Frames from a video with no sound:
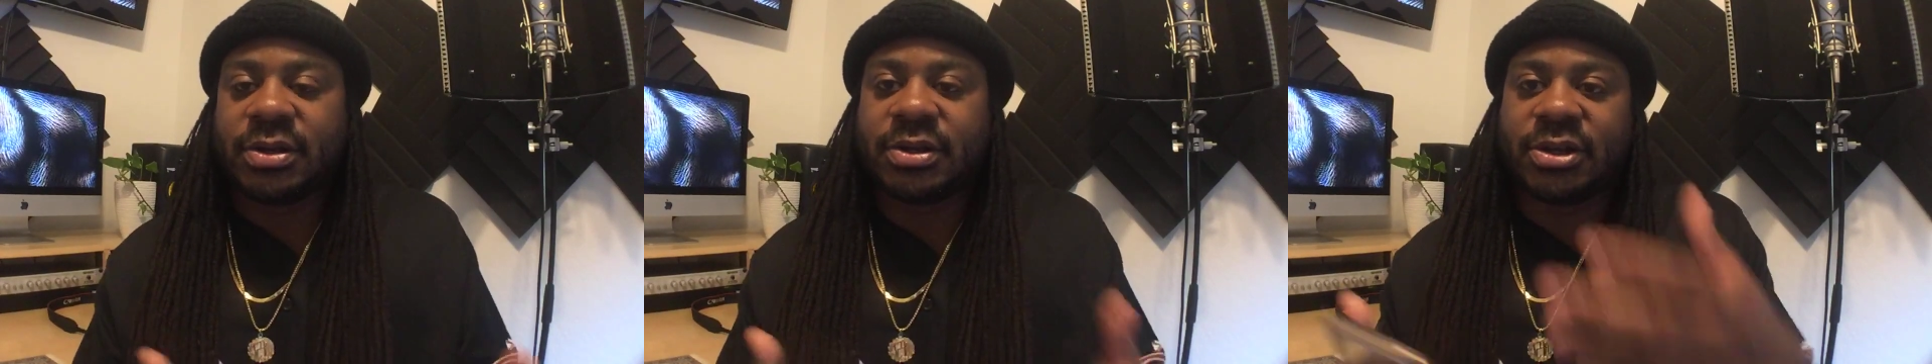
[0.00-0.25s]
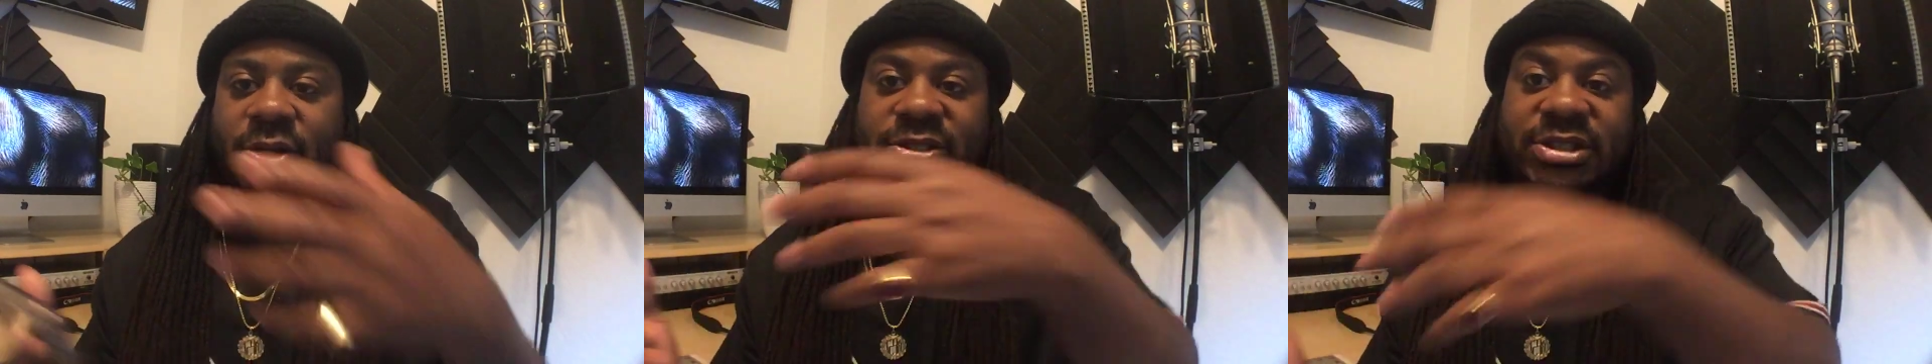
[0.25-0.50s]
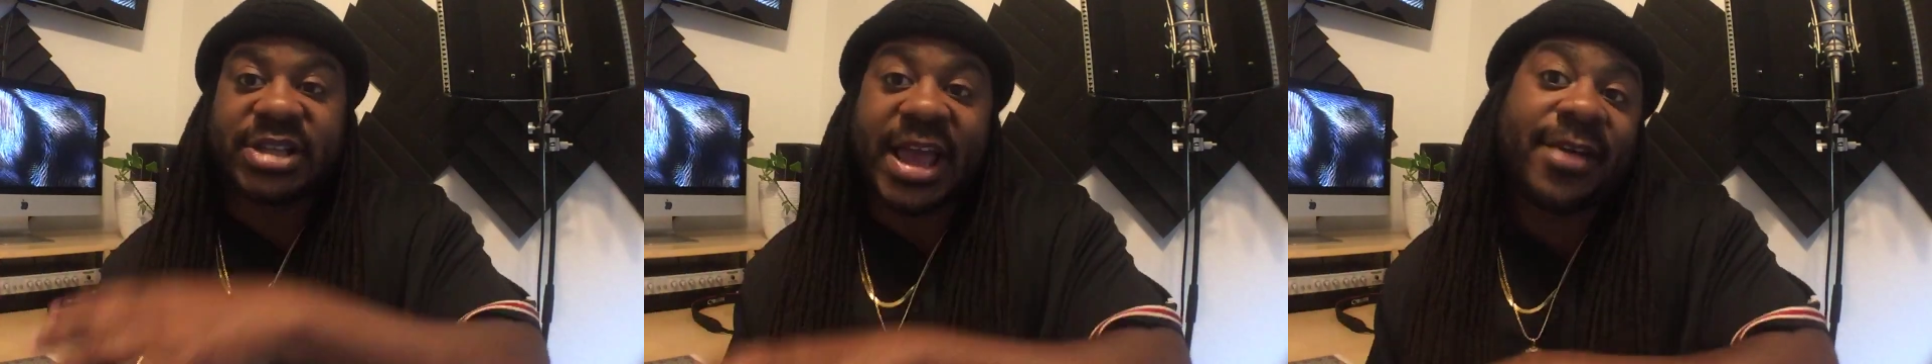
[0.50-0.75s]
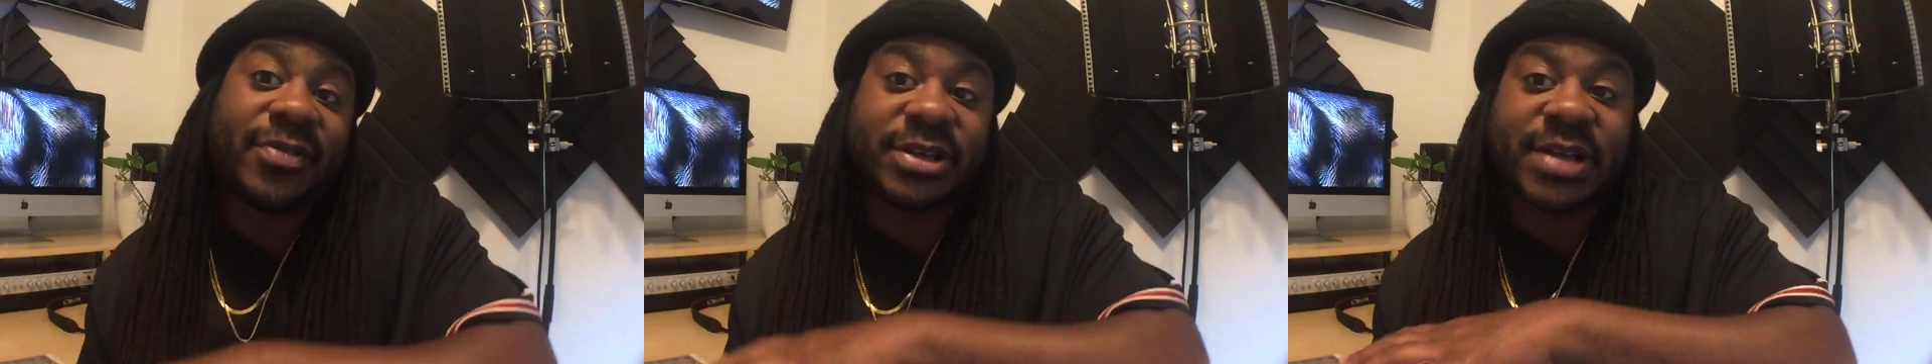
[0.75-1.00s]
you know,
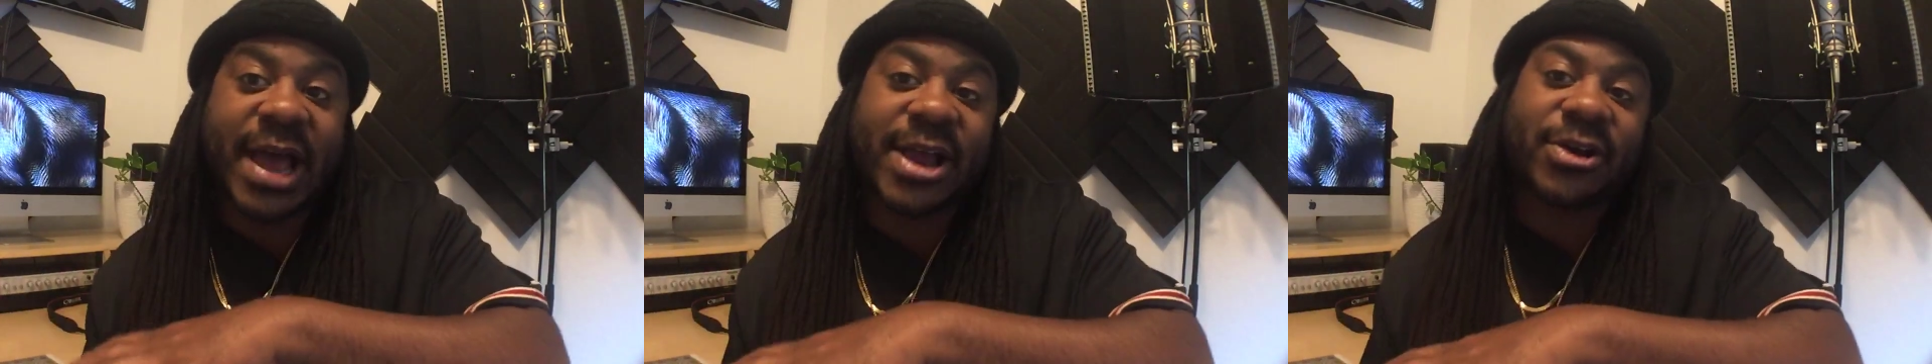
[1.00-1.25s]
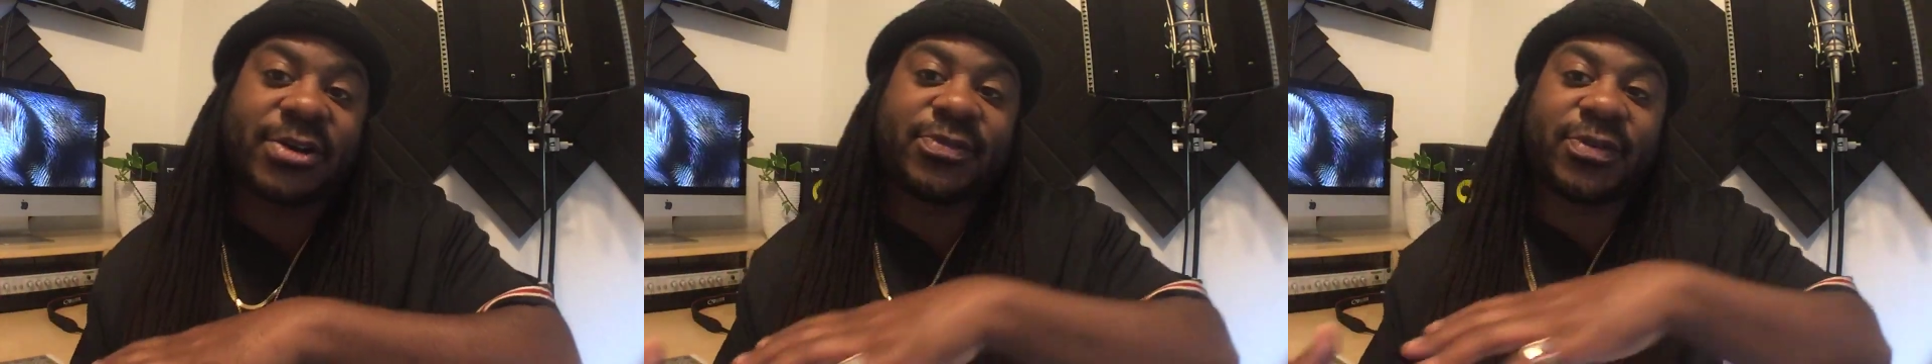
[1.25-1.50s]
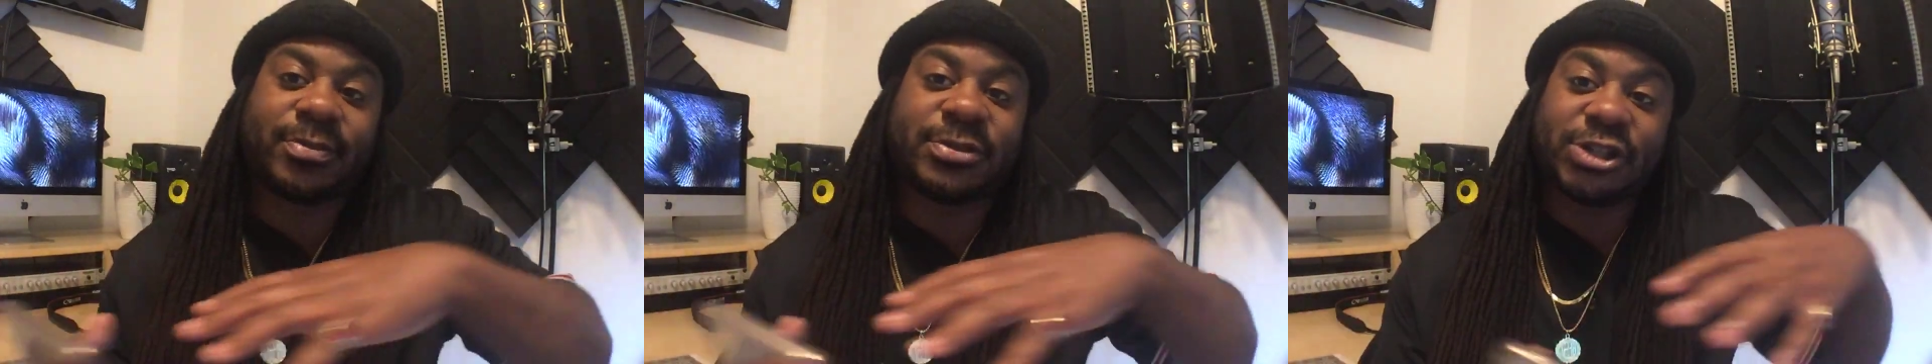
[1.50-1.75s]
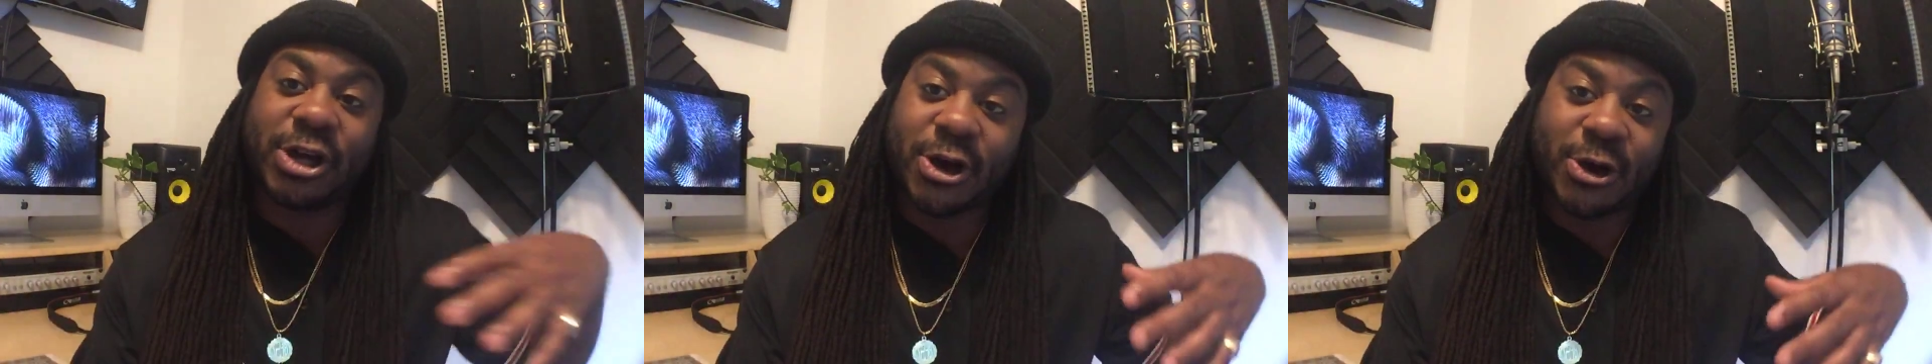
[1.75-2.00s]
save the tigers from
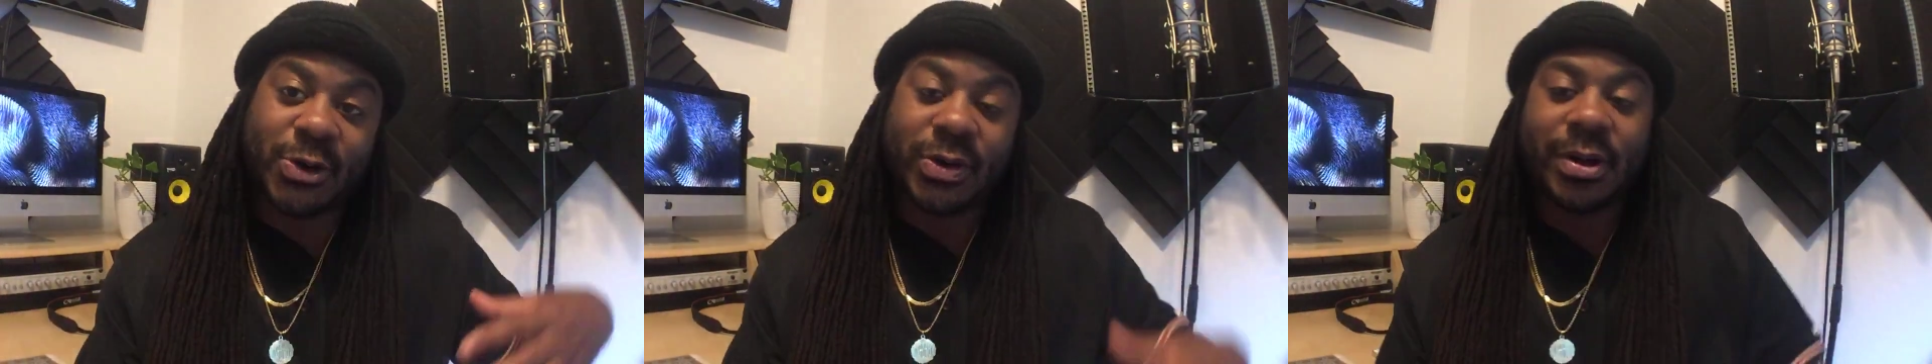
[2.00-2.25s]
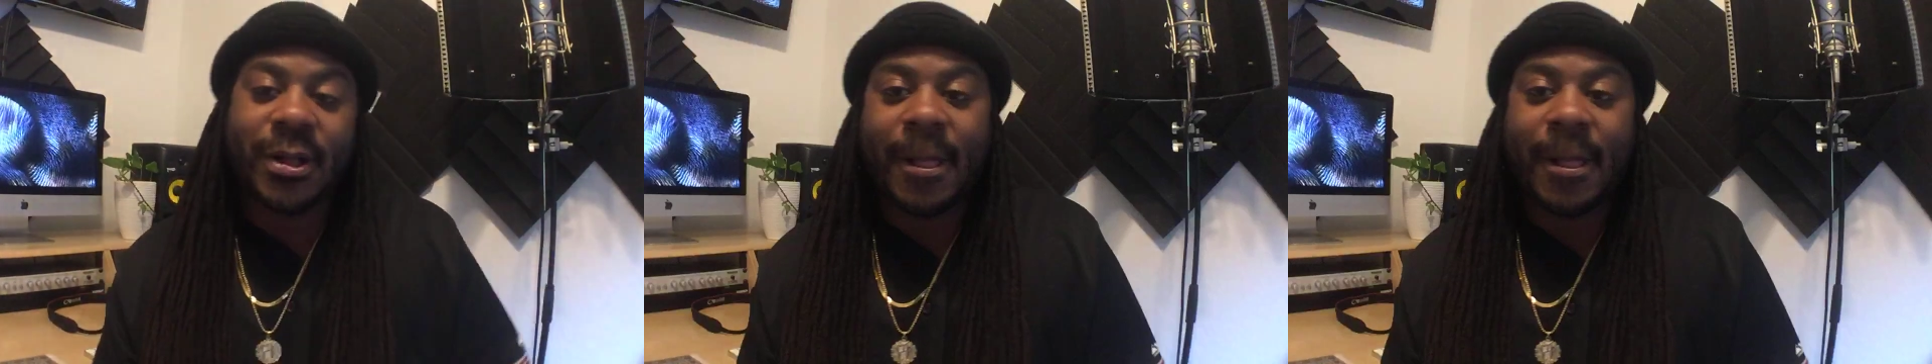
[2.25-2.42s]
Joe,